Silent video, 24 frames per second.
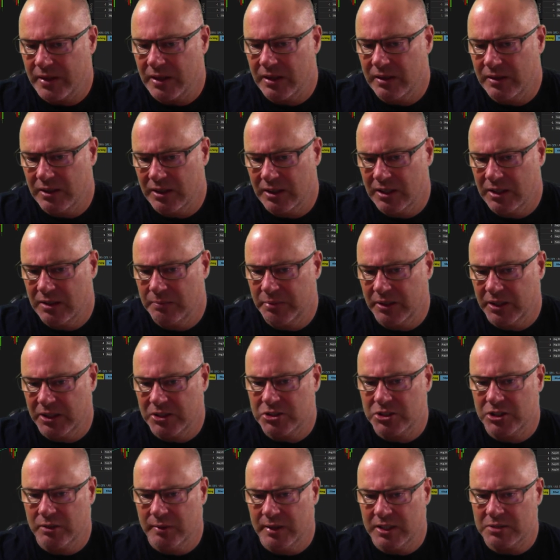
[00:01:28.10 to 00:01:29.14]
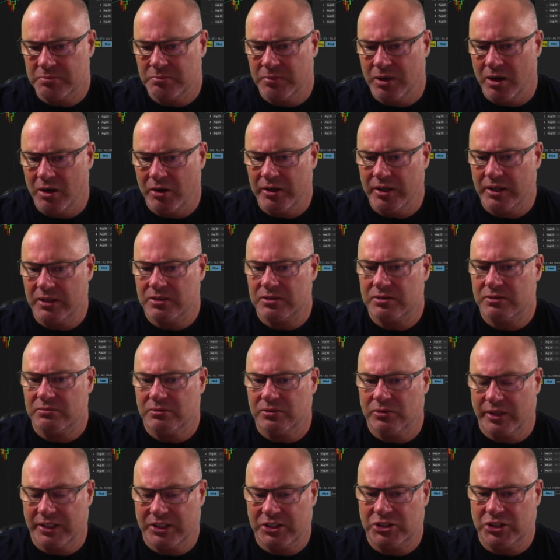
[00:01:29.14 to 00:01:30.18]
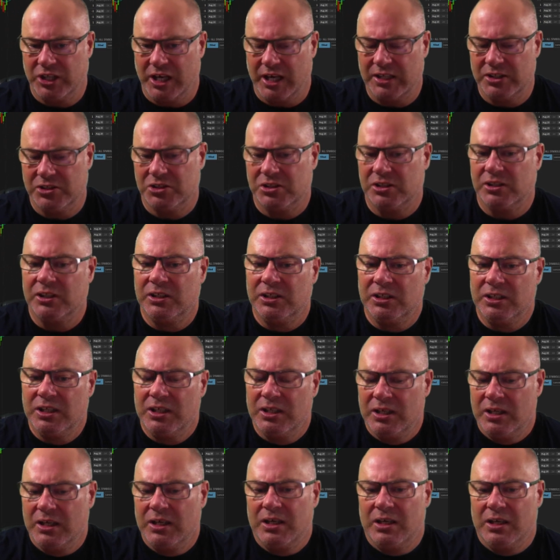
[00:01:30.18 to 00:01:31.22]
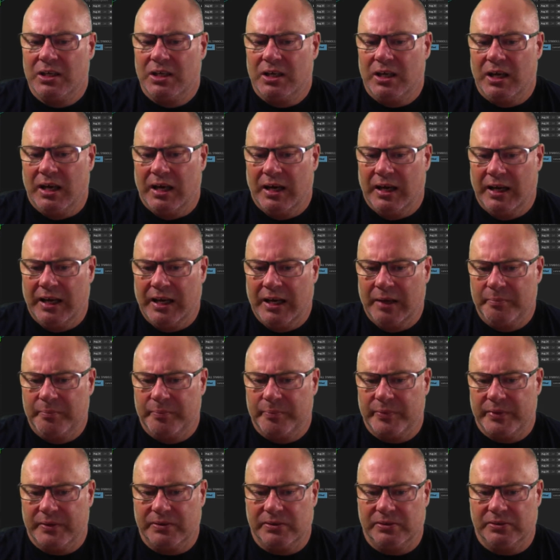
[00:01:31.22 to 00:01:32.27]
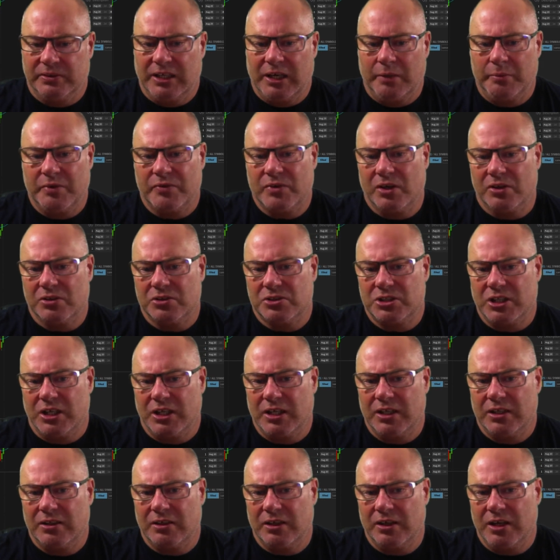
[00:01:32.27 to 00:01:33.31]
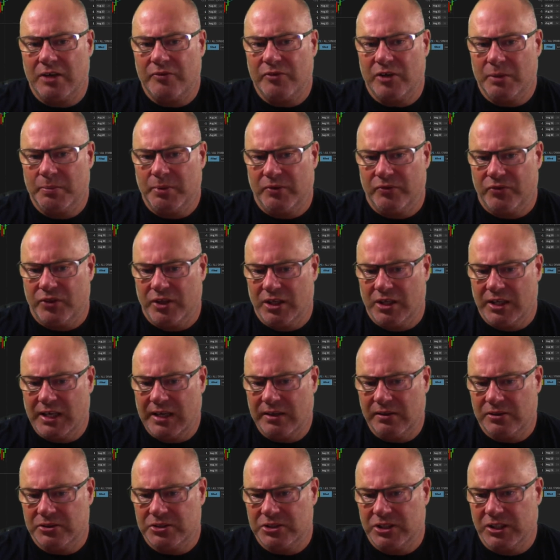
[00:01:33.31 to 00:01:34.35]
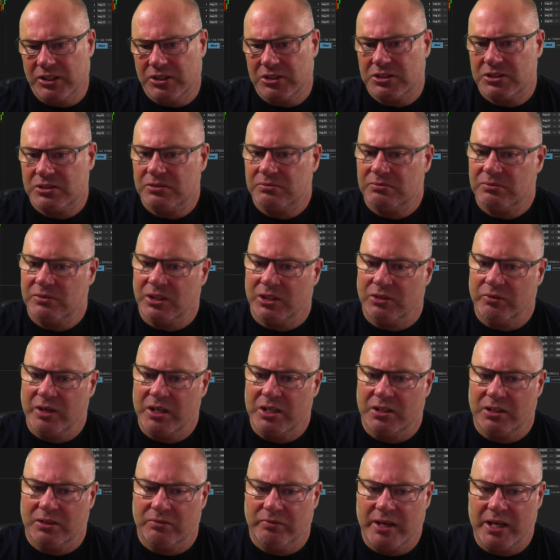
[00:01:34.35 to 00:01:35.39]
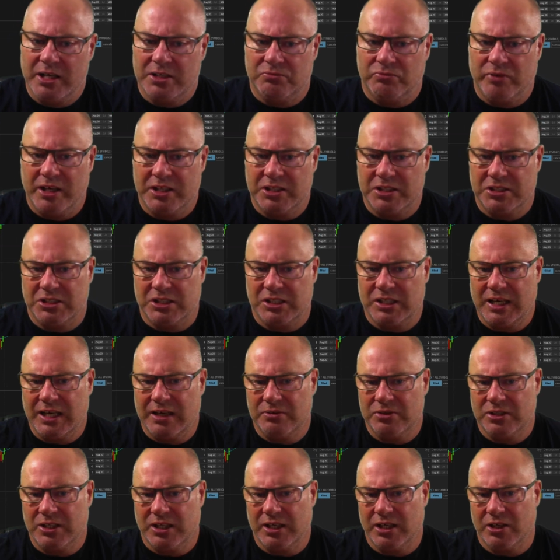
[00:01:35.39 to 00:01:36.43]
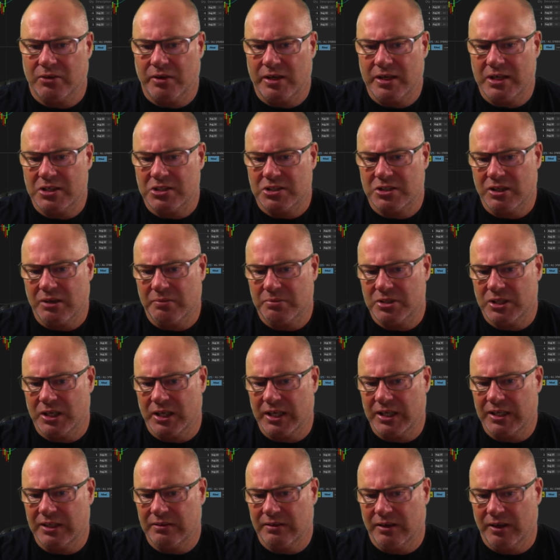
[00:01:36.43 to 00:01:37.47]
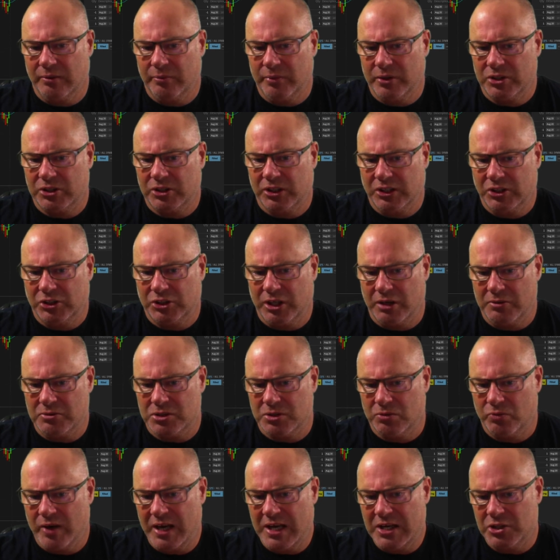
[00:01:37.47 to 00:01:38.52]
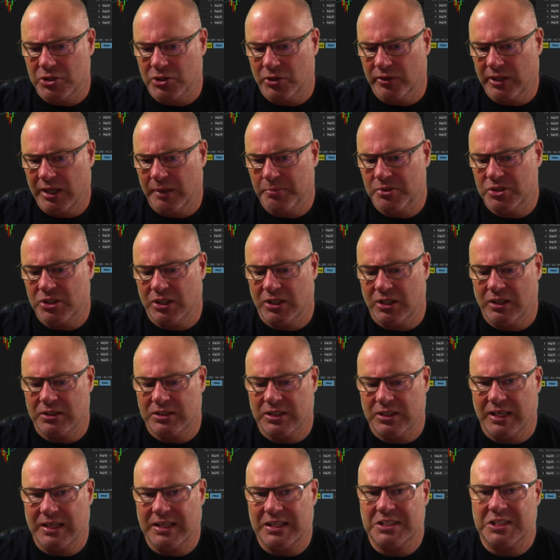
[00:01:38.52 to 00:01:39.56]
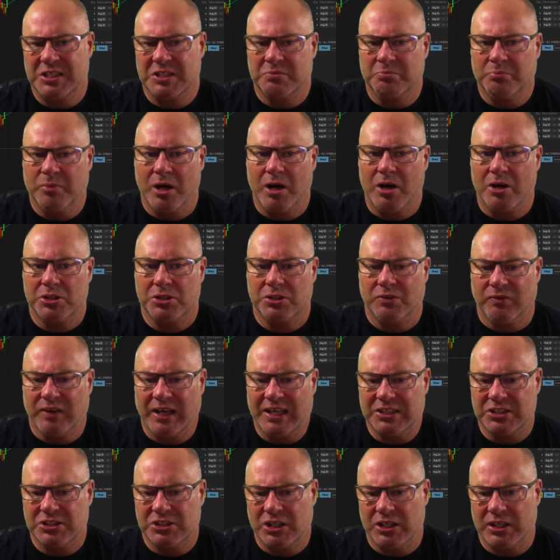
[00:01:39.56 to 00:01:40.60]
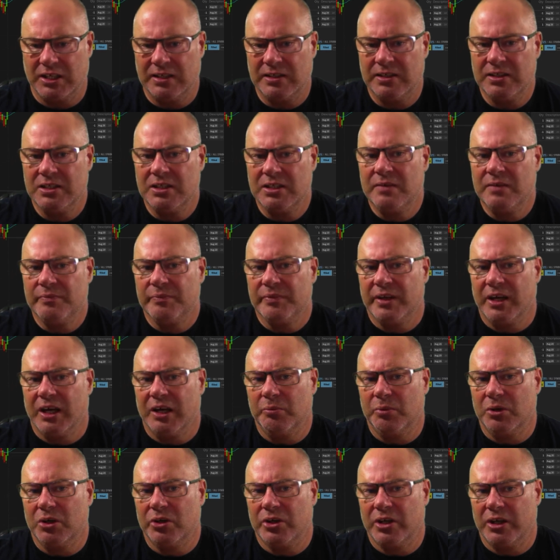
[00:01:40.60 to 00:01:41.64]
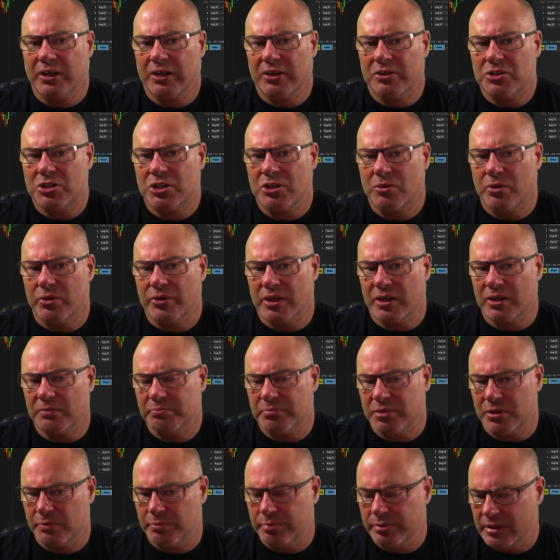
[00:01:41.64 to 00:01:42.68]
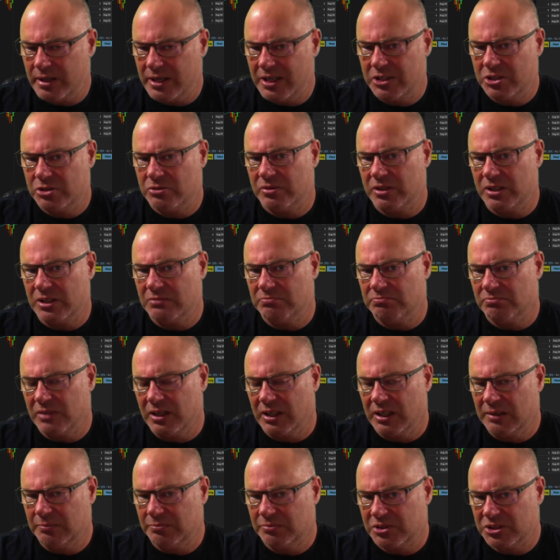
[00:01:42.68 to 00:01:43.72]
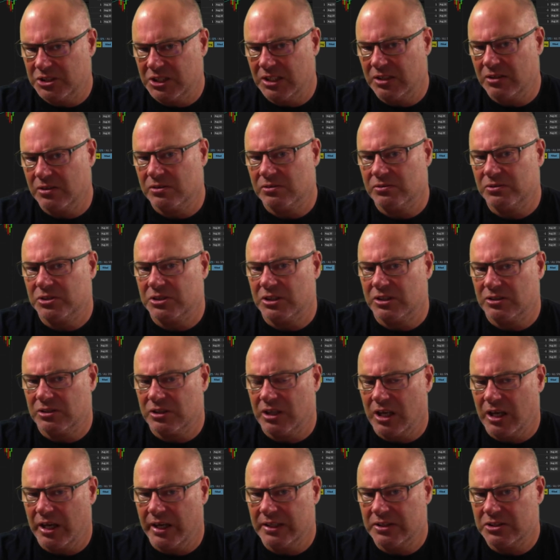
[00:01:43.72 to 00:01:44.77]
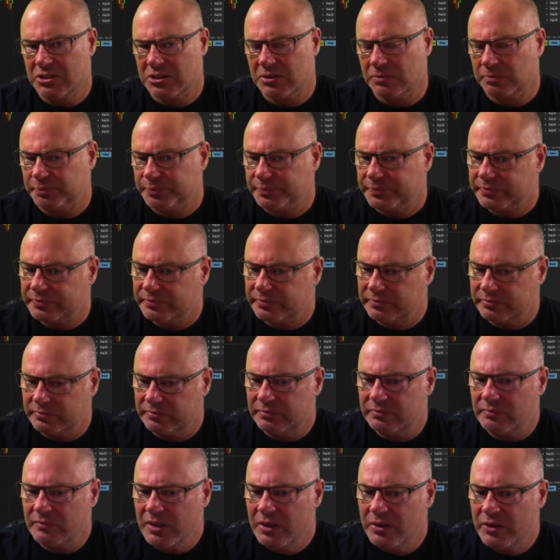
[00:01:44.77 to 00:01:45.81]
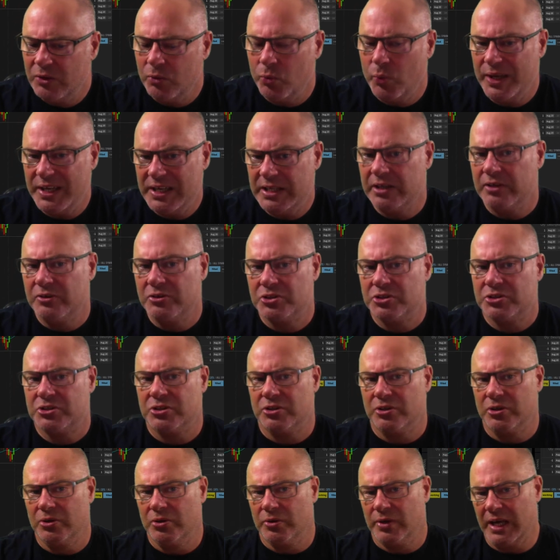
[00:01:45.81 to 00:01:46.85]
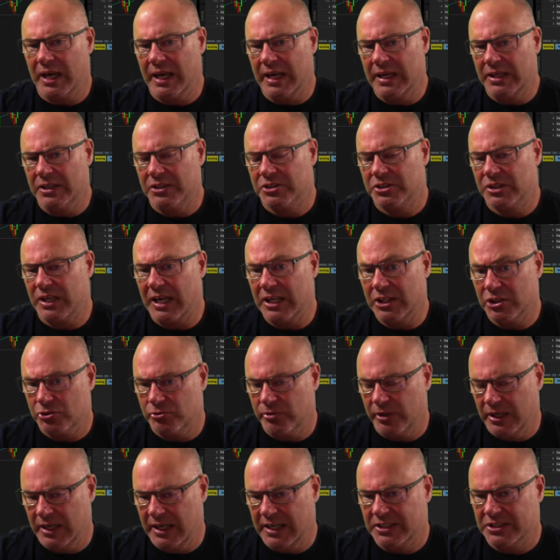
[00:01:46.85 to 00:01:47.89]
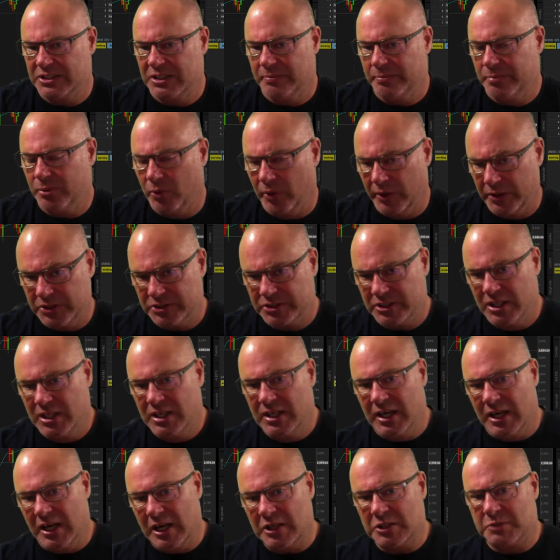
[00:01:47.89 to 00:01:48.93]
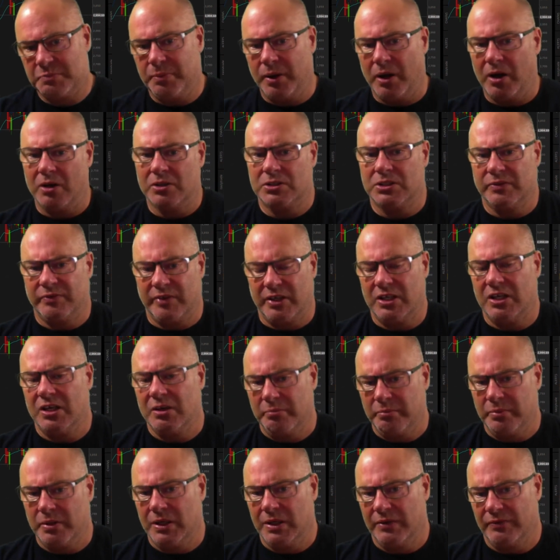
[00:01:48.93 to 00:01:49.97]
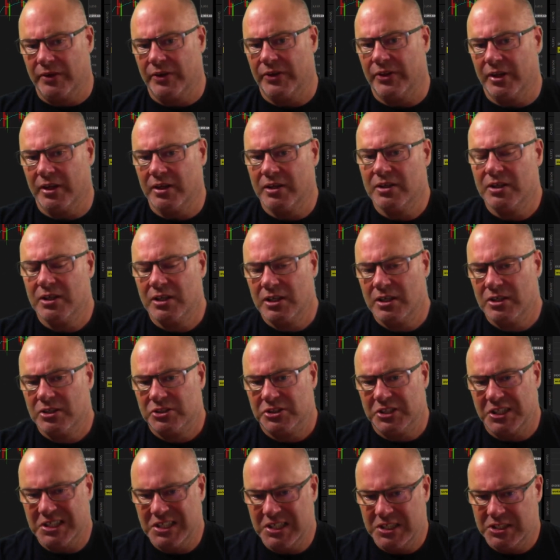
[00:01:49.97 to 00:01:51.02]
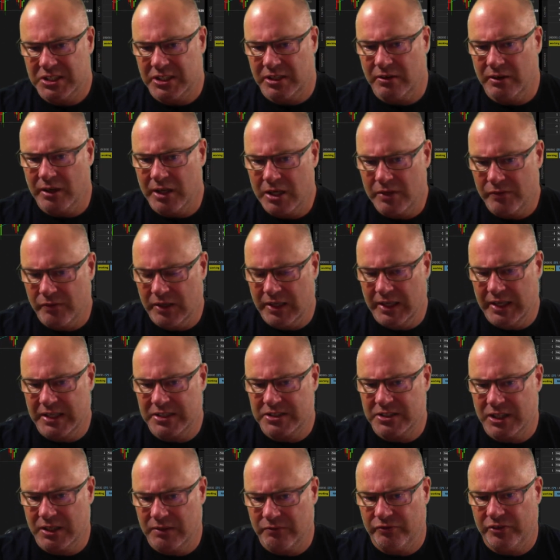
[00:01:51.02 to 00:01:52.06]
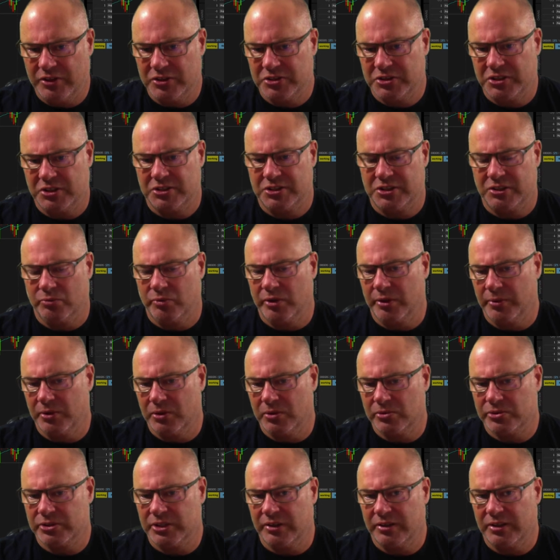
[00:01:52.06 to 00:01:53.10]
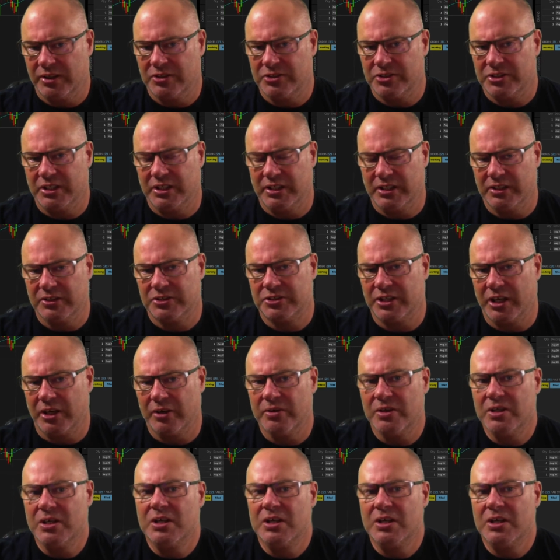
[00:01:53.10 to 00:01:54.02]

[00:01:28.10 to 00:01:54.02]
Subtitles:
the biggest US market or exchange. And we've got over and above the candlesticks, the green and the red. Red is a down day, green is an up day, and it shows the range on that particular day. This is March of last year, and we're looking at two other proprietary signals and lines that we use to gauge entry and exit points as part of a number of other statistical overlays and inferences that we would also consider. So